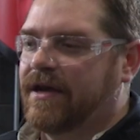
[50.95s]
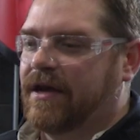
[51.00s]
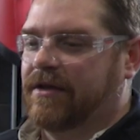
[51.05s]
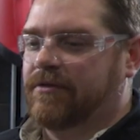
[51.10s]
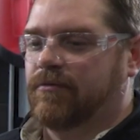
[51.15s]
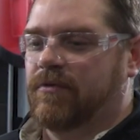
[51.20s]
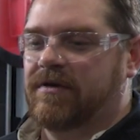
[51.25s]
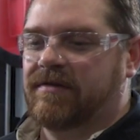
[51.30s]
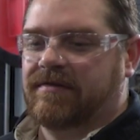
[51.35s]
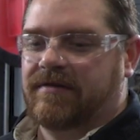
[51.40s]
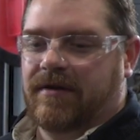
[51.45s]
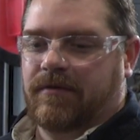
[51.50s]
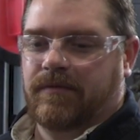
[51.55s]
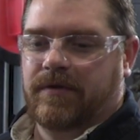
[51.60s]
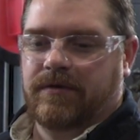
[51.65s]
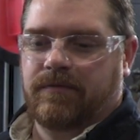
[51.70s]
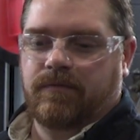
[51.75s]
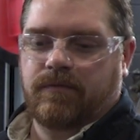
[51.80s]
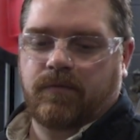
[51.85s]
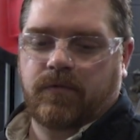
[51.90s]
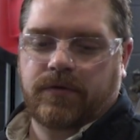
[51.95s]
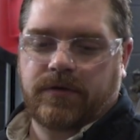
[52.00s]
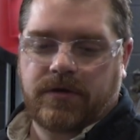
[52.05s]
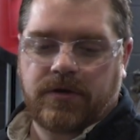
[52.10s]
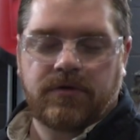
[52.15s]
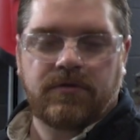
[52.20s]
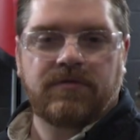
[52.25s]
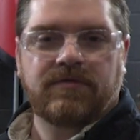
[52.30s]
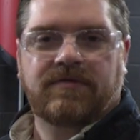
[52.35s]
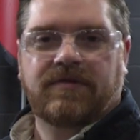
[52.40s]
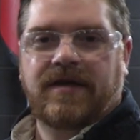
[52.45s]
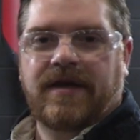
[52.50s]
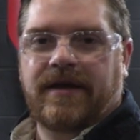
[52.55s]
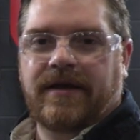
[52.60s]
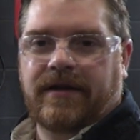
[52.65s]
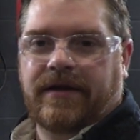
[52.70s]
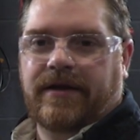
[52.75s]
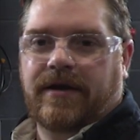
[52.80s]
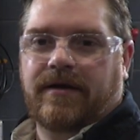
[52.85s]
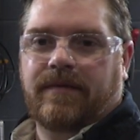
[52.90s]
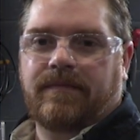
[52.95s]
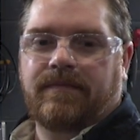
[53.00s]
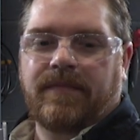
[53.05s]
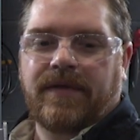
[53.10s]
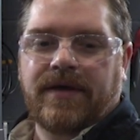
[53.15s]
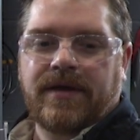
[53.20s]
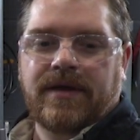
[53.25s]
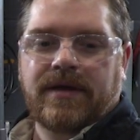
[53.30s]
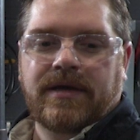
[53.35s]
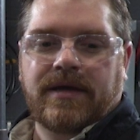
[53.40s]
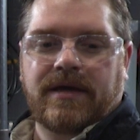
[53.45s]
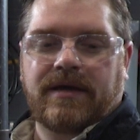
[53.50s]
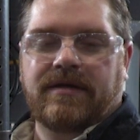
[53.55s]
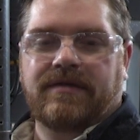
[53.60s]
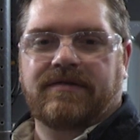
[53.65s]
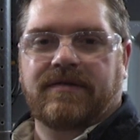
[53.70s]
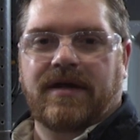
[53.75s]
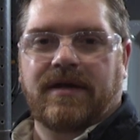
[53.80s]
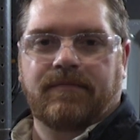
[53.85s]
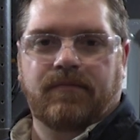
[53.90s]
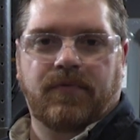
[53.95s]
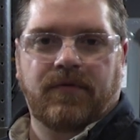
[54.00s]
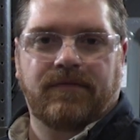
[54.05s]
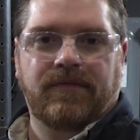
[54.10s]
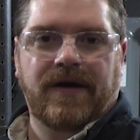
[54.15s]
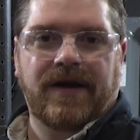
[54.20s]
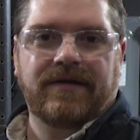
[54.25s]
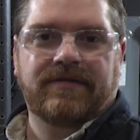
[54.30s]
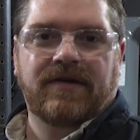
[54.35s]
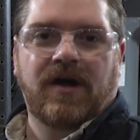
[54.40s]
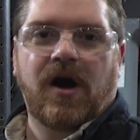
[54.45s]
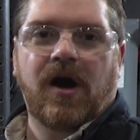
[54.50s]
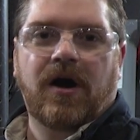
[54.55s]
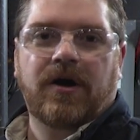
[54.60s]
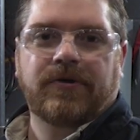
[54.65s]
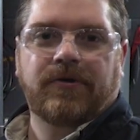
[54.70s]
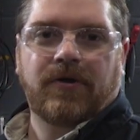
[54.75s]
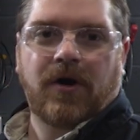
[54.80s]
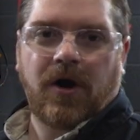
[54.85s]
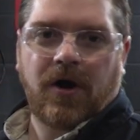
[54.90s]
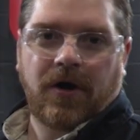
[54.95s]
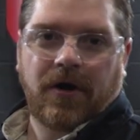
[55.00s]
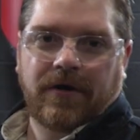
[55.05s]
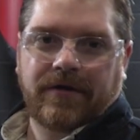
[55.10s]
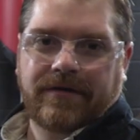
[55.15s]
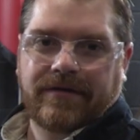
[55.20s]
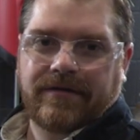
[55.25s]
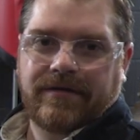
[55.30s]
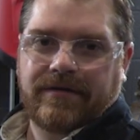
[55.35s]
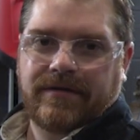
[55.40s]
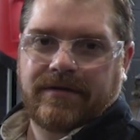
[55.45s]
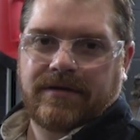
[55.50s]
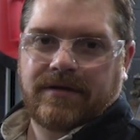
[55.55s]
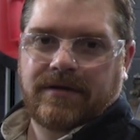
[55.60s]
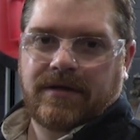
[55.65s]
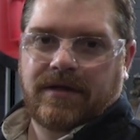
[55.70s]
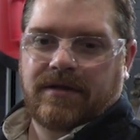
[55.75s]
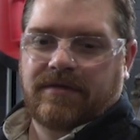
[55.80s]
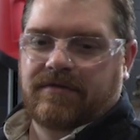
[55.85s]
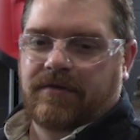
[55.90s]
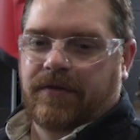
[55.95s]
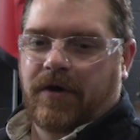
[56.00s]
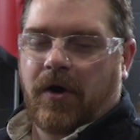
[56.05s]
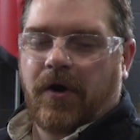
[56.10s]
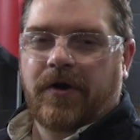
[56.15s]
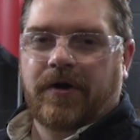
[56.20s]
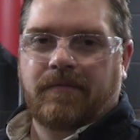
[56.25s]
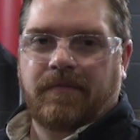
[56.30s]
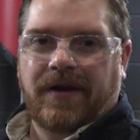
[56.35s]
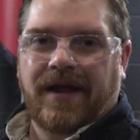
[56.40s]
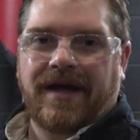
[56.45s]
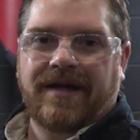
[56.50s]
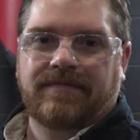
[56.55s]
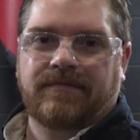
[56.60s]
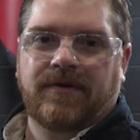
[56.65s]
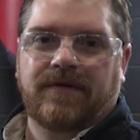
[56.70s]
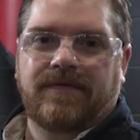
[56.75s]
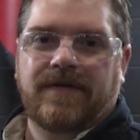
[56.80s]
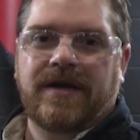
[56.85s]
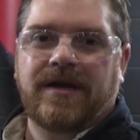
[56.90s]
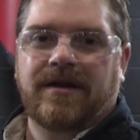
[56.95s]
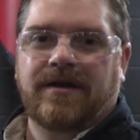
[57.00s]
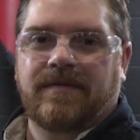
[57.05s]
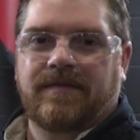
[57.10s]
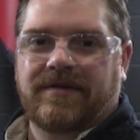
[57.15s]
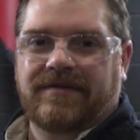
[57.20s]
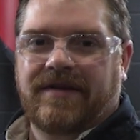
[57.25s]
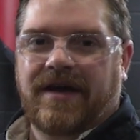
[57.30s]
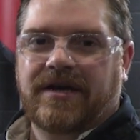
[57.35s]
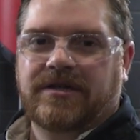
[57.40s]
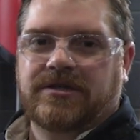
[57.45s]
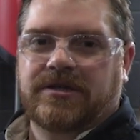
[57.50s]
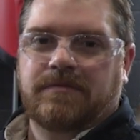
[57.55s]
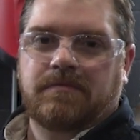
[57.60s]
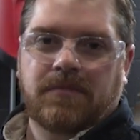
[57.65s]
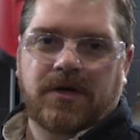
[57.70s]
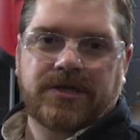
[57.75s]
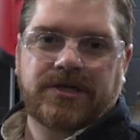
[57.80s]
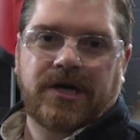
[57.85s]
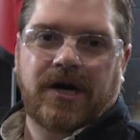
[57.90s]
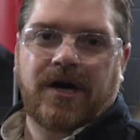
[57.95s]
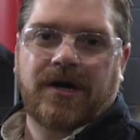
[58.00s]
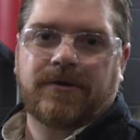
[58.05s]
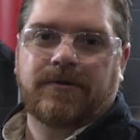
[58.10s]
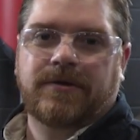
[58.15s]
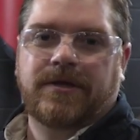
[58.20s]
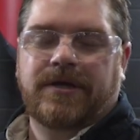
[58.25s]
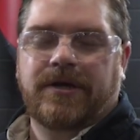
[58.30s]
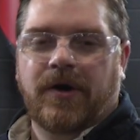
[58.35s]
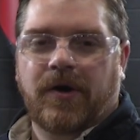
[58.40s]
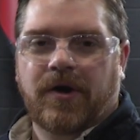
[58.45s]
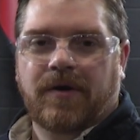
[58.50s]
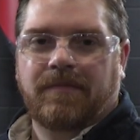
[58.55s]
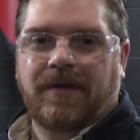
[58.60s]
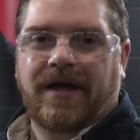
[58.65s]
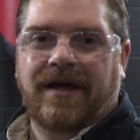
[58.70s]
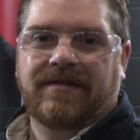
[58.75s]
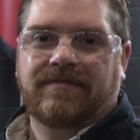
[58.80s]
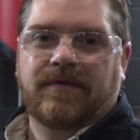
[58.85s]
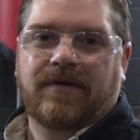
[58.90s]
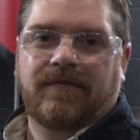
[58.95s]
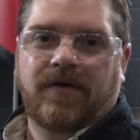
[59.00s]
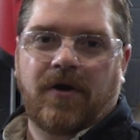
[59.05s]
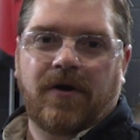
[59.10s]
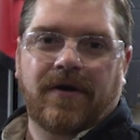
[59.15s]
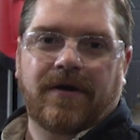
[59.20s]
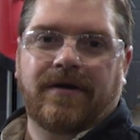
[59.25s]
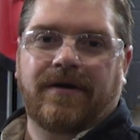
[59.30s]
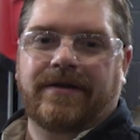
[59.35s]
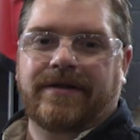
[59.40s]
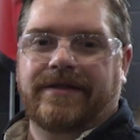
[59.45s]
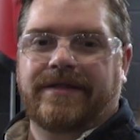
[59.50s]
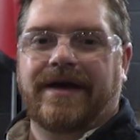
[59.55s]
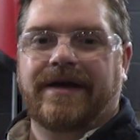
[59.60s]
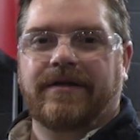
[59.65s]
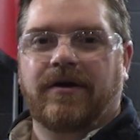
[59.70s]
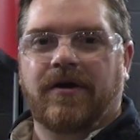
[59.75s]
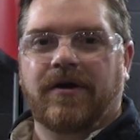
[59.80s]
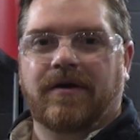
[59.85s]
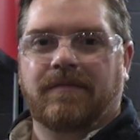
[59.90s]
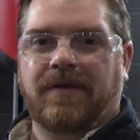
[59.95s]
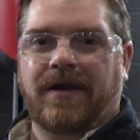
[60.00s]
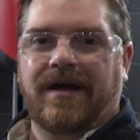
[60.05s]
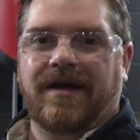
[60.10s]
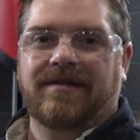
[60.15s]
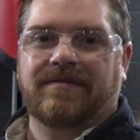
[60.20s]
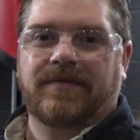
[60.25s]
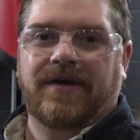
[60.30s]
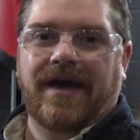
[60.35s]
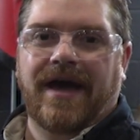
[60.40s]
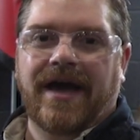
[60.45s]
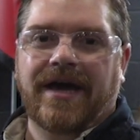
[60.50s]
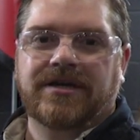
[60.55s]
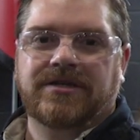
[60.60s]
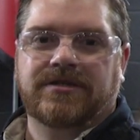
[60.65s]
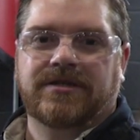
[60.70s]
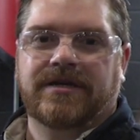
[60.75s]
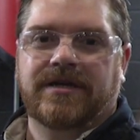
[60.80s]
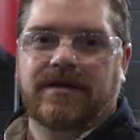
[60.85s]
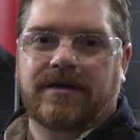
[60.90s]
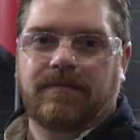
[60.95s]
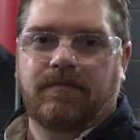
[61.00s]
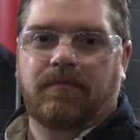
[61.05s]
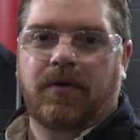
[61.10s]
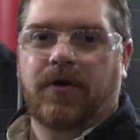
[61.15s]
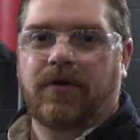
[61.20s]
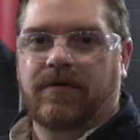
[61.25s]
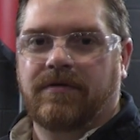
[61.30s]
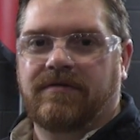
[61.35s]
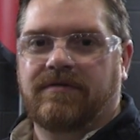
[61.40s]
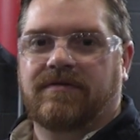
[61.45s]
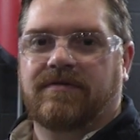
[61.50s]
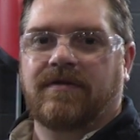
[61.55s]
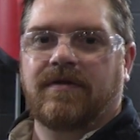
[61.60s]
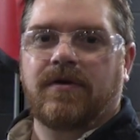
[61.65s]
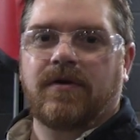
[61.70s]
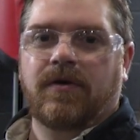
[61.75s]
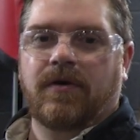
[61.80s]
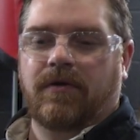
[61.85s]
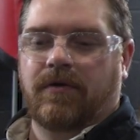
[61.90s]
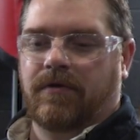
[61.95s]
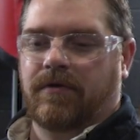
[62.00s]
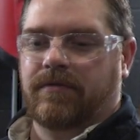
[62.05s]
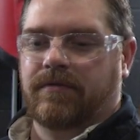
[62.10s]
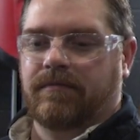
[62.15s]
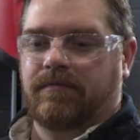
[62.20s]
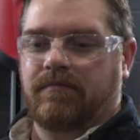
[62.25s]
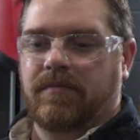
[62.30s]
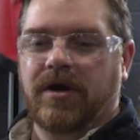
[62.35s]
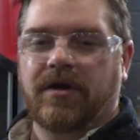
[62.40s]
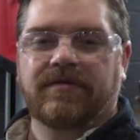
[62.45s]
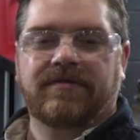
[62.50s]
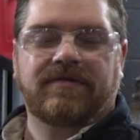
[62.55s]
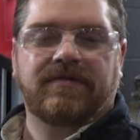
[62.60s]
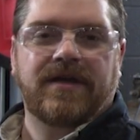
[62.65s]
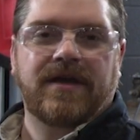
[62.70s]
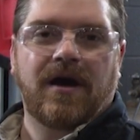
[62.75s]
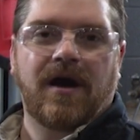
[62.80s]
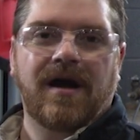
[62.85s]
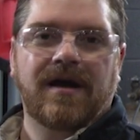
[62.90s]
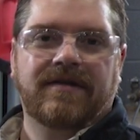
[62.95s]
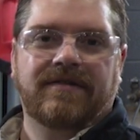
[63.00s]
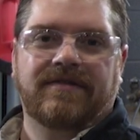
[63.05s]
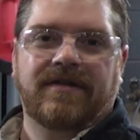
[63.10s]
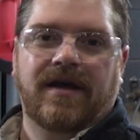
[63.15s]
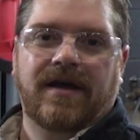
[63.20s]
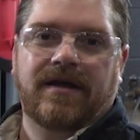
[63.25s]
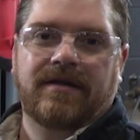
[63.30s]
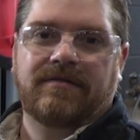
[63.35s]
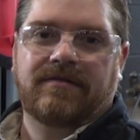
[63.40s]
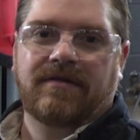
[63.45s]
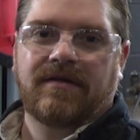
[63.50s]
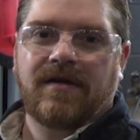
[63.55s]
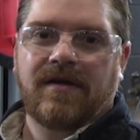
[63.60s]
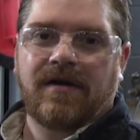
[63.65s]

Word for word: And the reason that we would use helium is it provides a hotter arc. So the arc plasma of helium is actually much hotter than the arc plasma of argon, and that arc plasma actually burns or melts the oxides